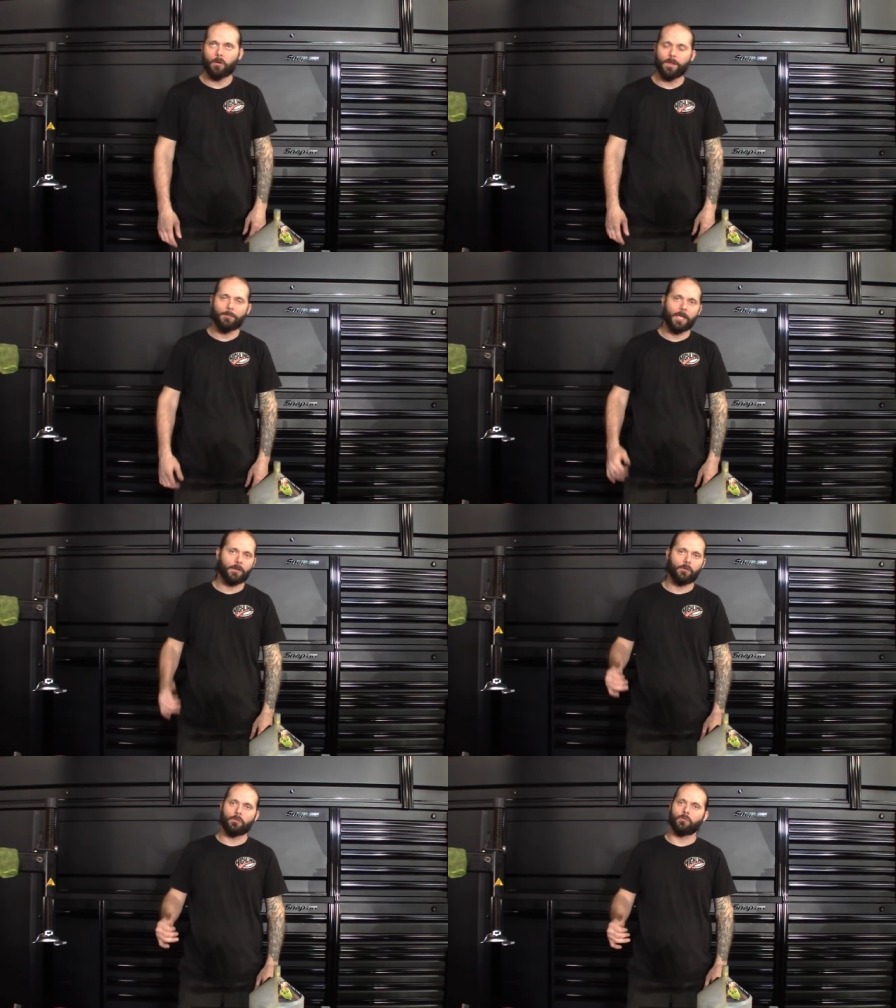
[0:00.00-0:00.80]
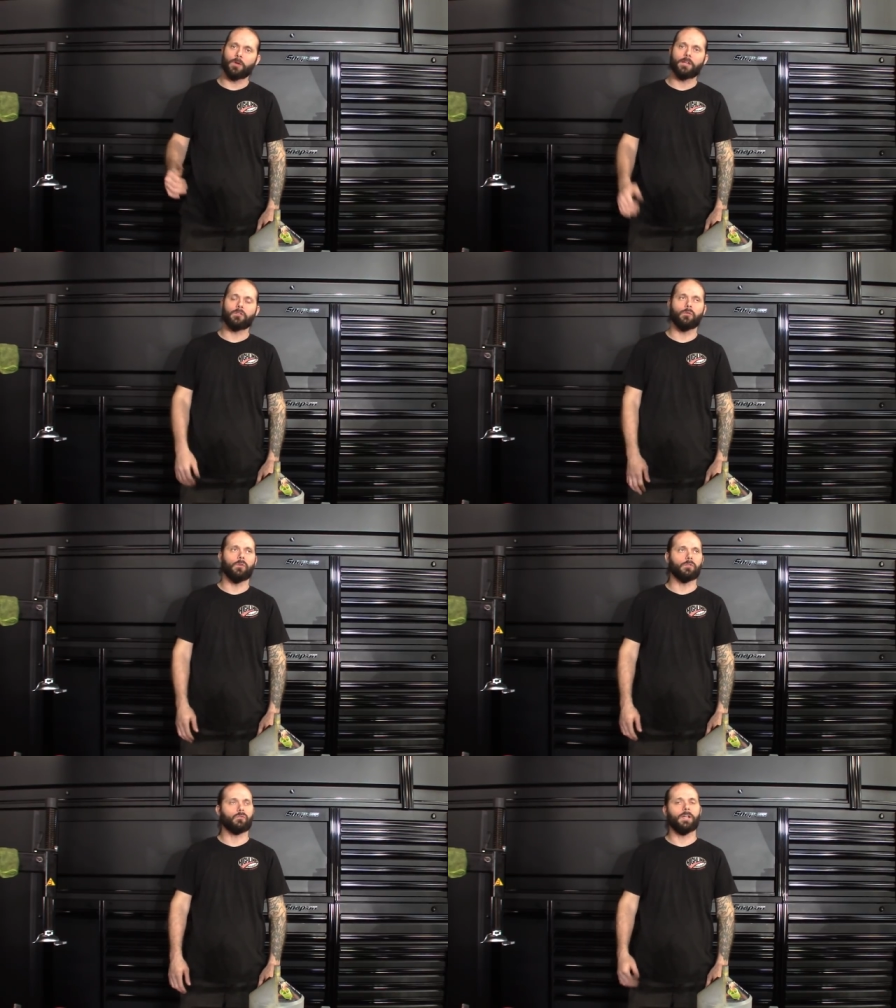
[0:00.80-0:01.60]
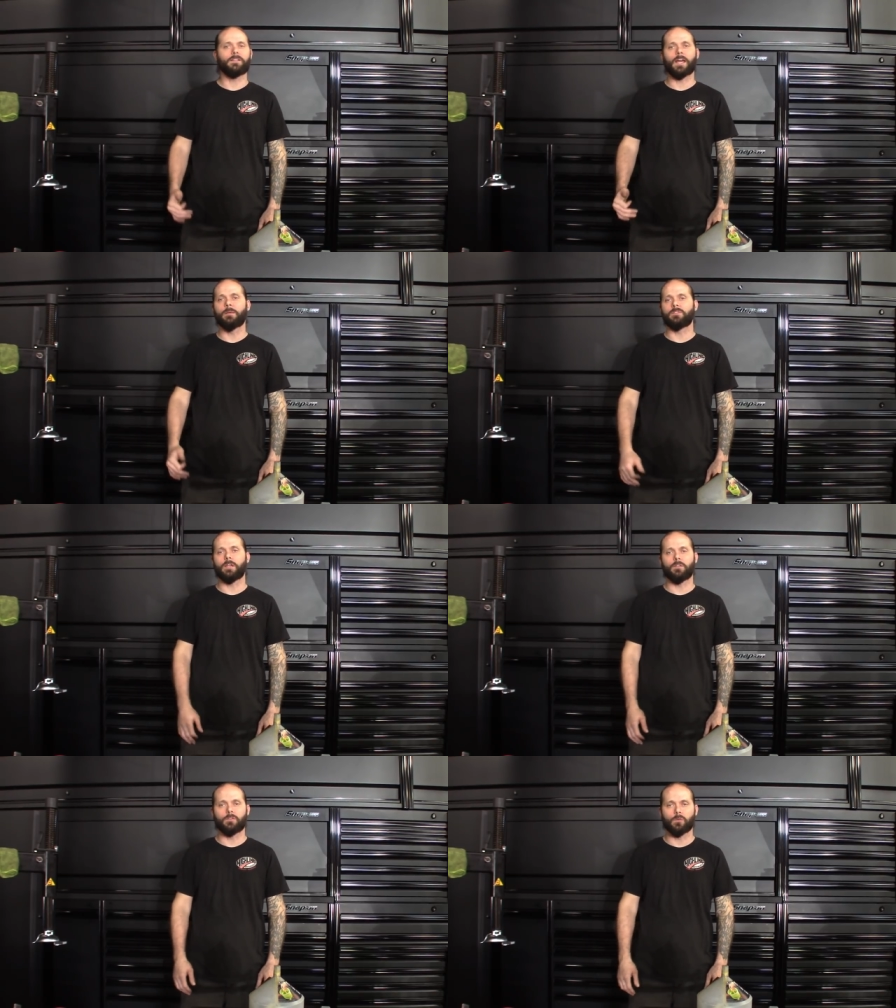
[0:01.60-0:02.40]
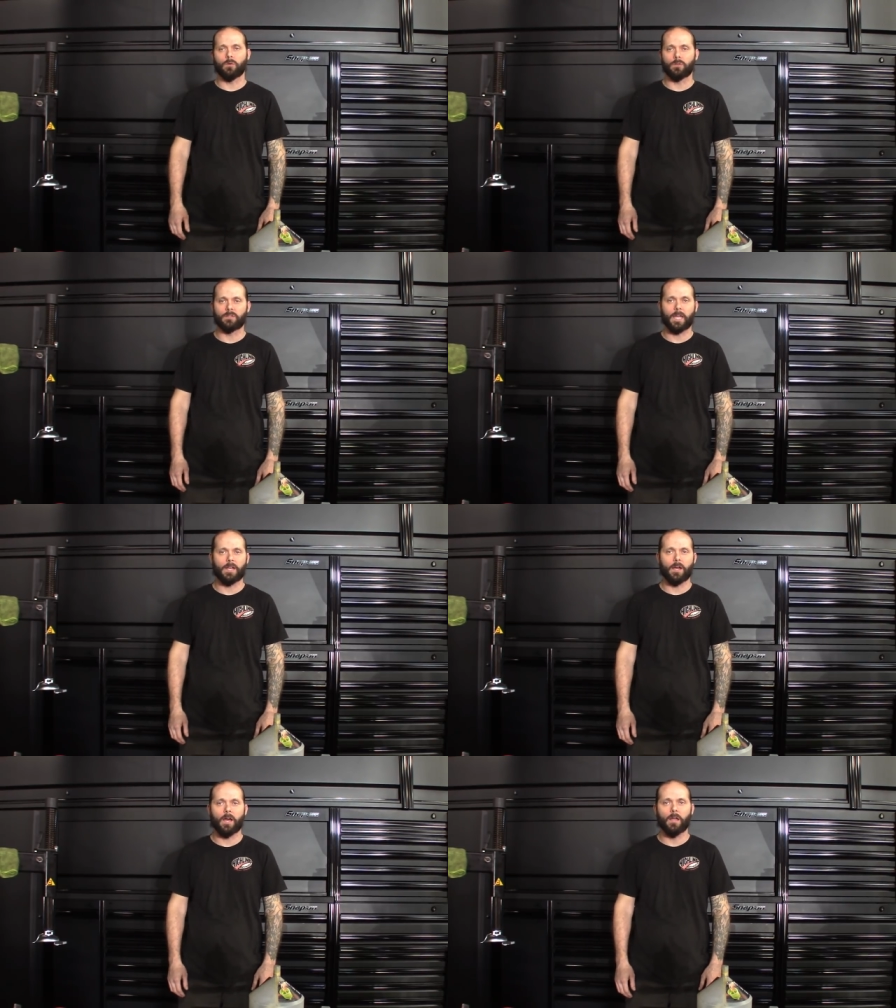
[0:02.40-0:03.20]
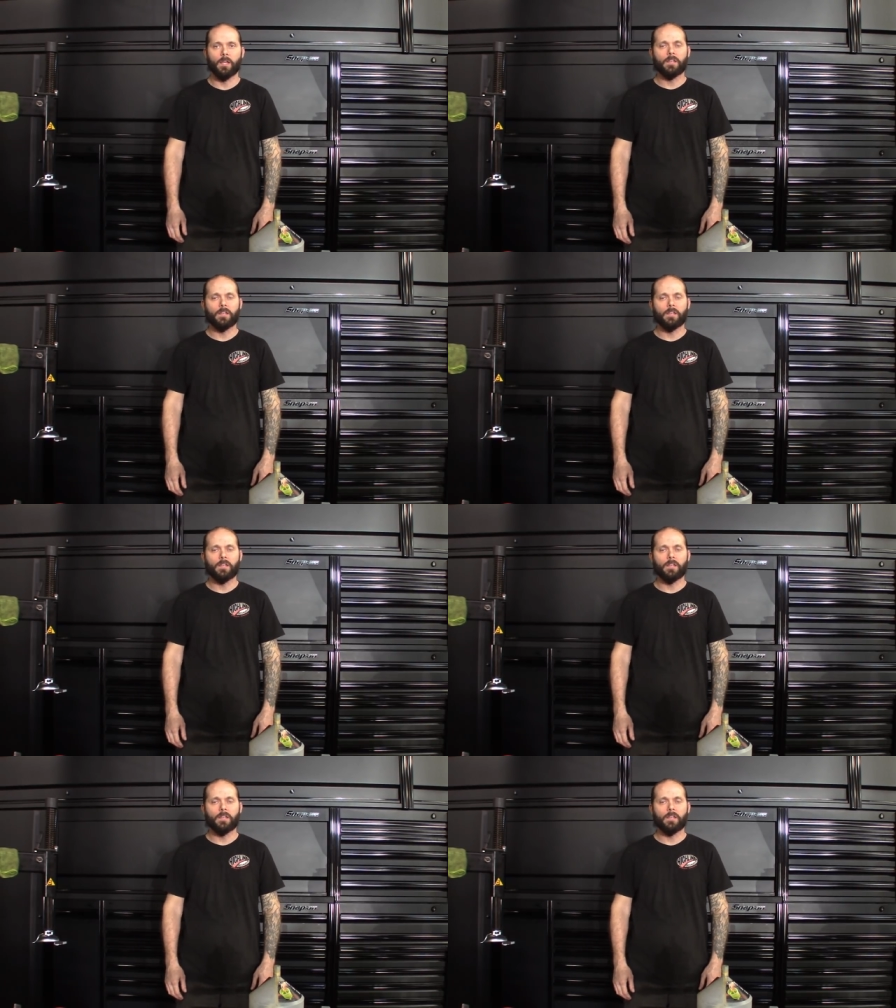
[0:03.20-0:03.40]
they make great tools, great time-saving tools that uh,